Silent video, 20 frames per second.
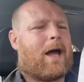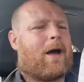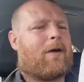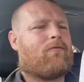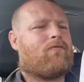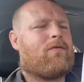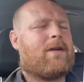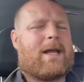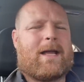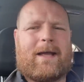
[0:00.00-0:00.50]
I
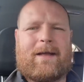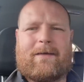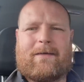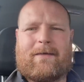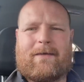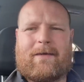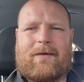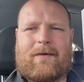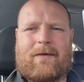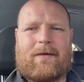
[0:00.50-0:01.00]
writ
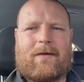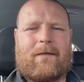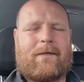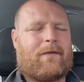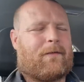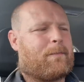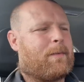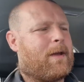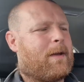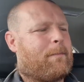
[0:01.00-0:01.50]
on
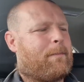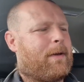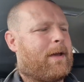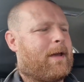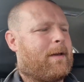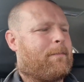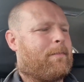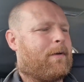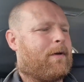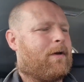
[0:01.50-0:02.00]
this bit of
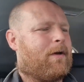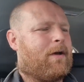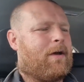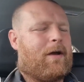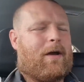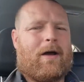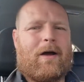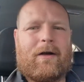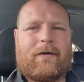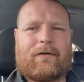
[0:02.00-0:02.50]
paper
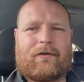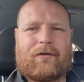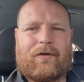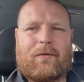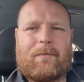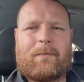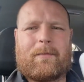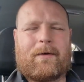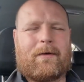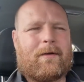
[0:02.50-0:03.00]
a
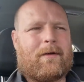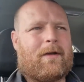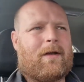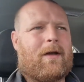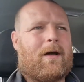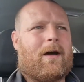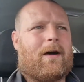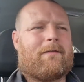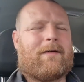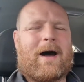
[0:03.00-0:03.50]
sum
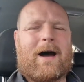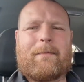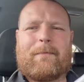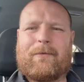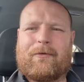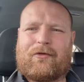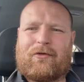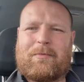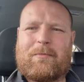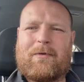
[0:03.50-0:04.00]
of how
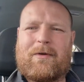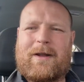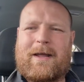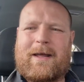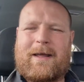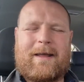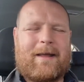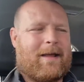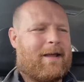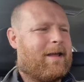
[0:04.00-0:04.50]
much
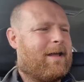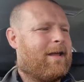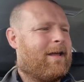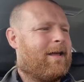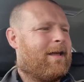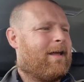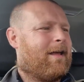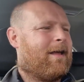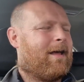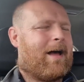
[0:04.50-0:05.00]
money
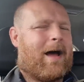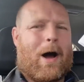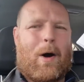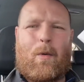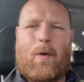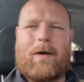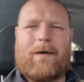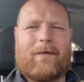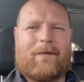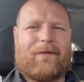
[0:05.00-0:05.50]
I
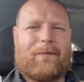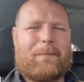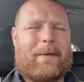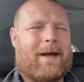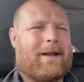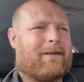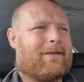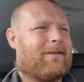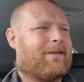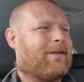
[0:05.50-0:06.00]
want to
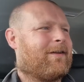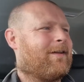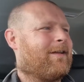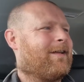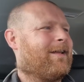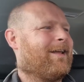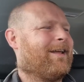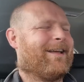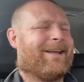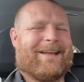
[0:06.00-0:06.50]
spend.
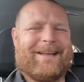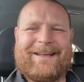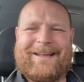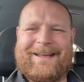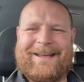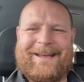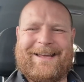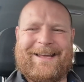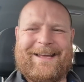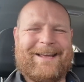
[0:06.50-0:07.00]

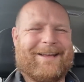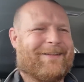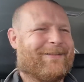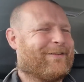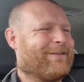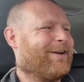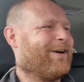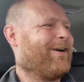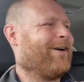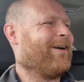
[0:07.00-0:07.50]

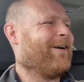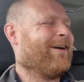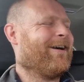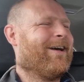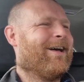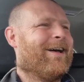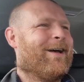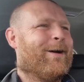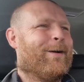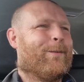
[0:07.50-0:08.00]
So
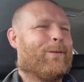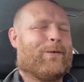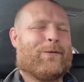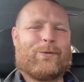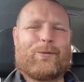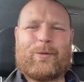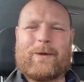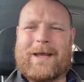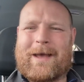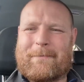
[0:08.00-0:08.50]

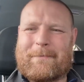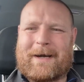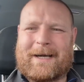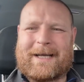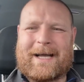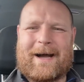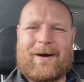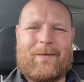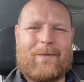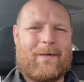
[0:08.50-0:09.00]
once we get
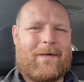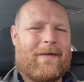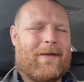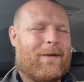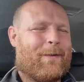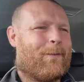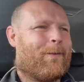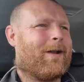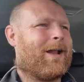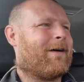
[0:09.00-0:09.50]
back out,
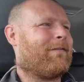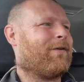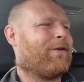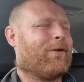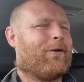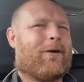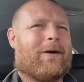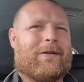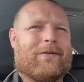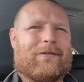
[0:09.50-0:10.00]
we'll have a
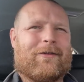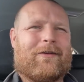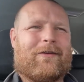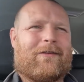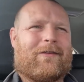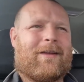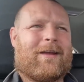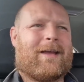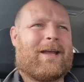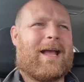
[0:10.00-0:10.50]
look and
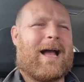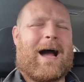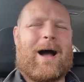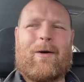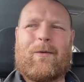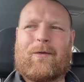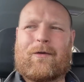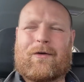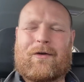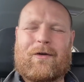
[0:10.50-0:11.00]
just see
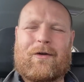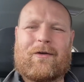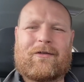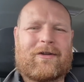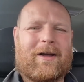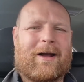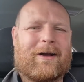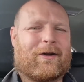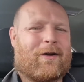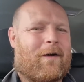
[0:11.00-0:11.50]
how close
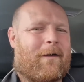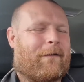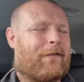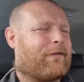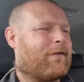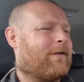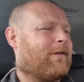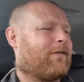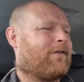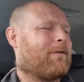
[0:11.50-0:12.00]
I got
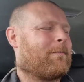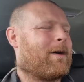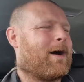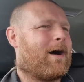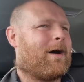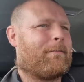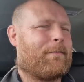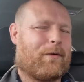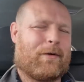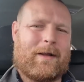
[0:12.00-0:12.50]
to this
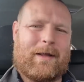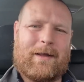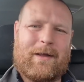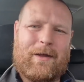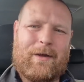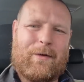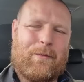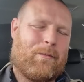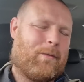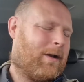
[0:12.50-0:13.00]
amount of money.
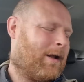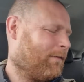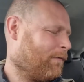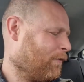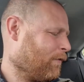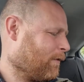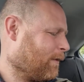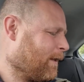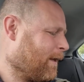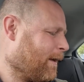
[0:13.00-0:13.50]
We'll have a
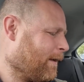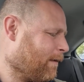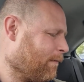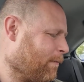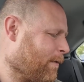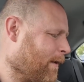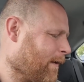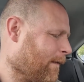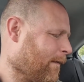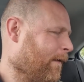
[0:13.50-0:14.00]
look at that in a
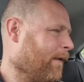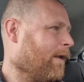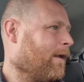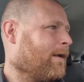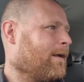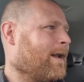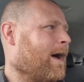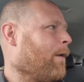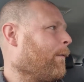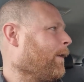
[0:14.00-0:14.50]
bit.
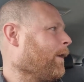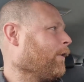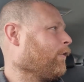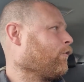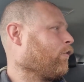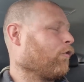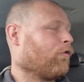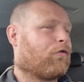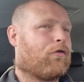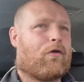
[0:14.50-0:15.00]
Now it
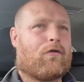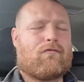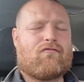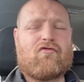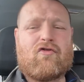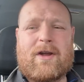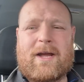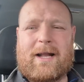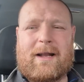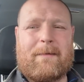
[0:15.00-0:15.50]
does look
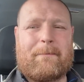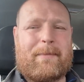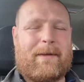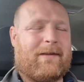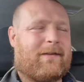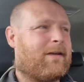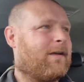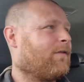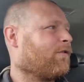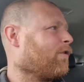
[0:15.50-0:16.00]
really
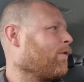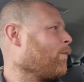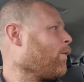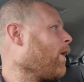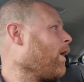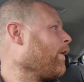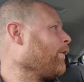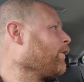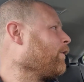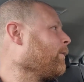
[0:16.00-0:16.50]
busy, so
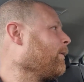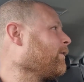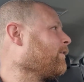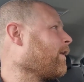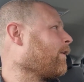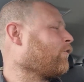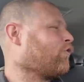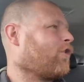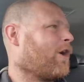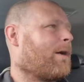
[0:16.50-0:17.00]
what I'll do is
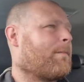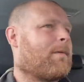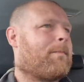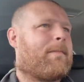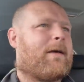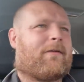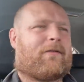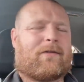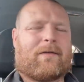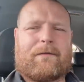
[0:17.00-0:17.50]
I'll try my
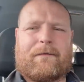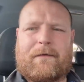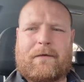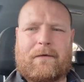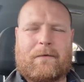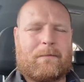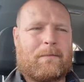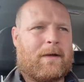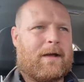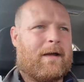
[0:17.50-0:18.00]
best to
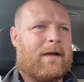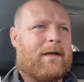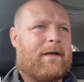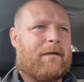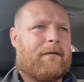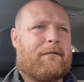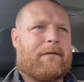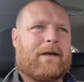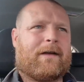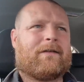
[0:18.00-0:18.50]
film
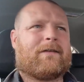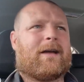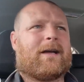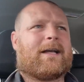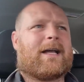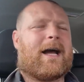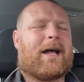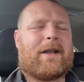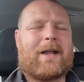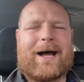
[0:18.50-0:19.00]
things I
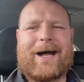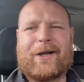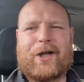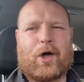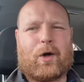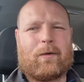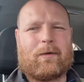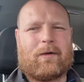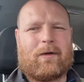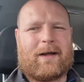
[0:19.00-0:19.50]
can. I
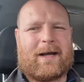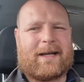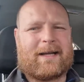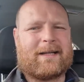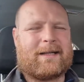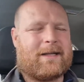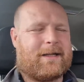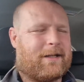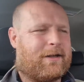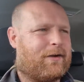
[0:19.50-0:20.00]
don't look like
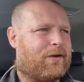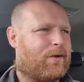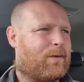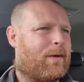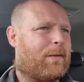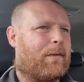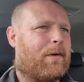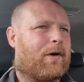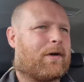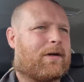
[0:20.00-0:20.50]
an idiot, do
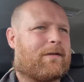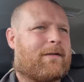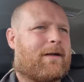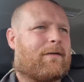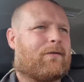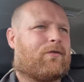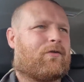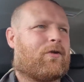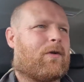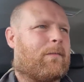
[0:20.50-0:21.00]
I, walking
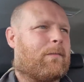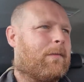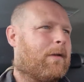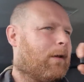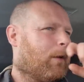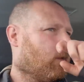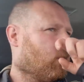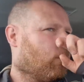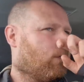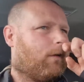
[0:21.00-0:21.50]
around the shop,
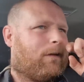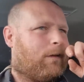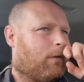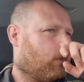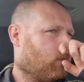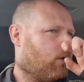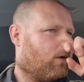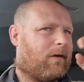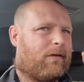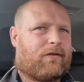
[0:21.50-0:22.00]

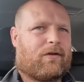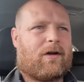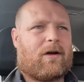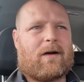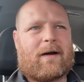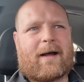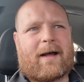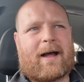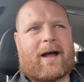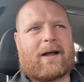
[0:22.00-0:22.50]
you know?
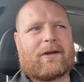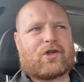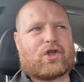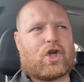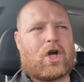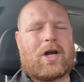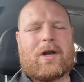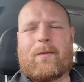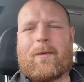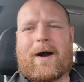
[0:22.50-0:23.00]
So I'll
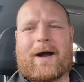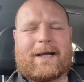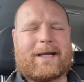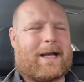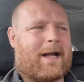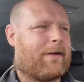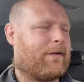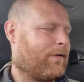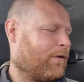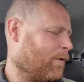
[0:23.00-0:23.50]
show you what I
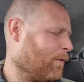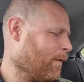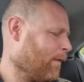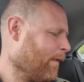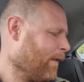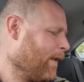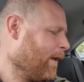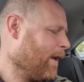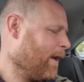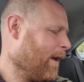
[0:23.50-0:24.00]
can do,
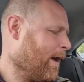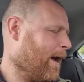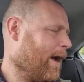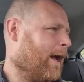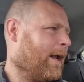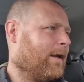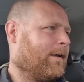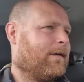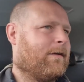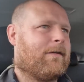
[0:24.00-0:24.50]

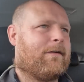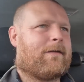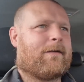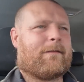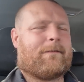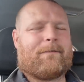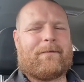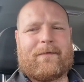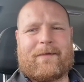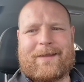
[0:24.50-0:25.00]
and
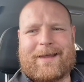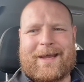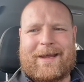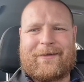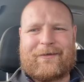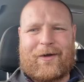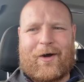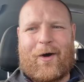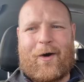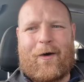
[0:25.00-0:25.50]

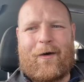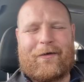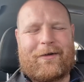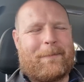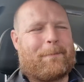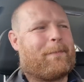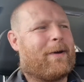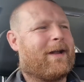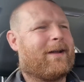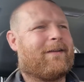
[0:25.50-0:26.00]
it all
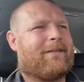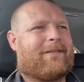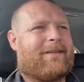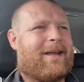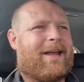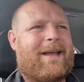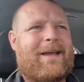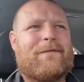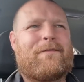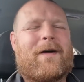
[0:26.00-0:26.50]
depends
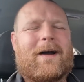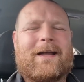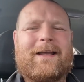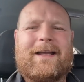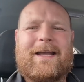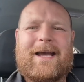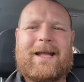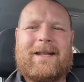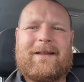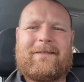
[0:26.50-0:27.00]
if I can
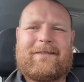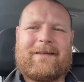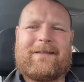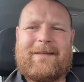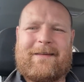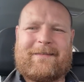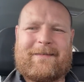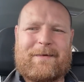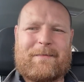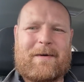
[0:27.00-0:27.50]
get it to
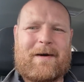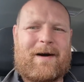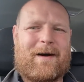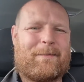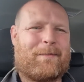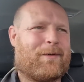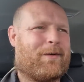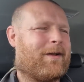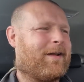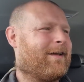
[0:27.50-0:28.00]
this amount
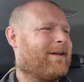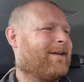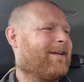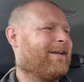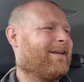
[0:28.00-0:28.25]
of money.